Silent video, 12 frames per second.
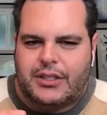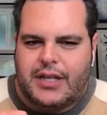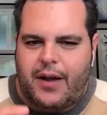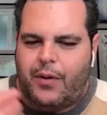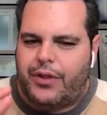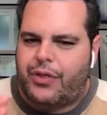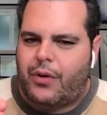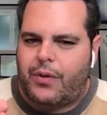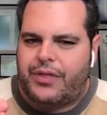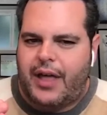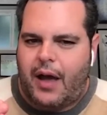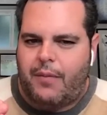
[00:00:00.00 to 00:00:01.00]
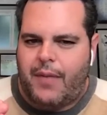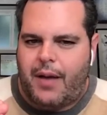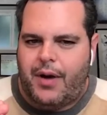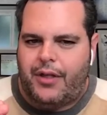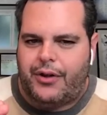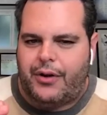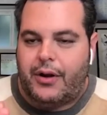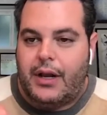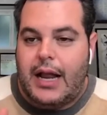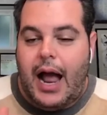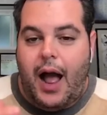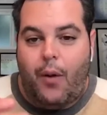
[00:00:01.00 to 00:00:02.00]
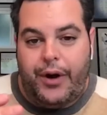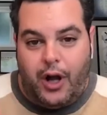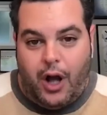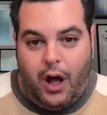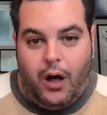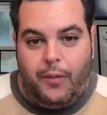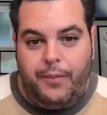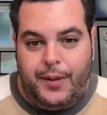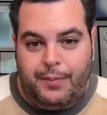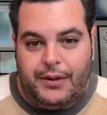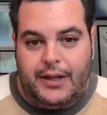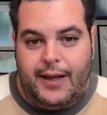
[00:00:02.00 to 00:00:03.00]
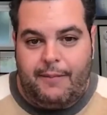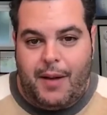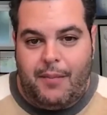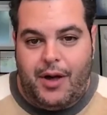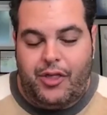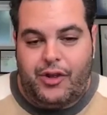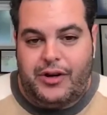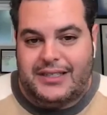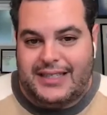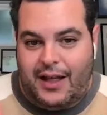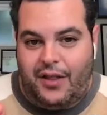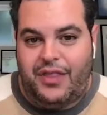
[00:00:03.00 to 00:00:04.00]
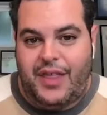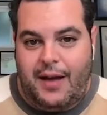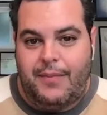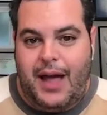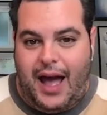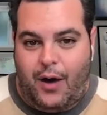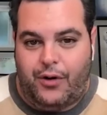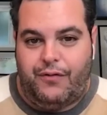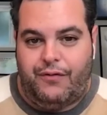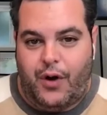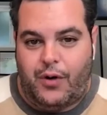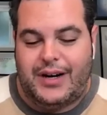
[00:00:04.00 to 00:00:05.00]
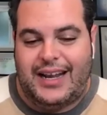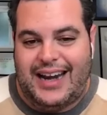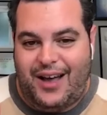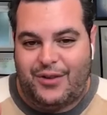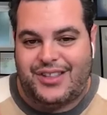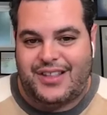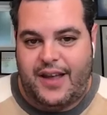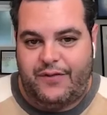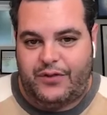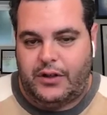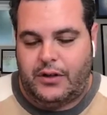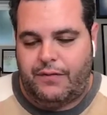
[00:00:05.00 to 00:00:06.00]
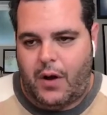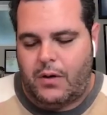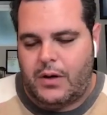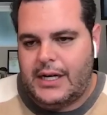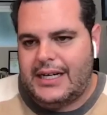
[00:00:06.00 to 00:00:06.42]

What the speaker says: day with or without my mother. I want to call people like my mother to tell them how to vote and how safely to vote.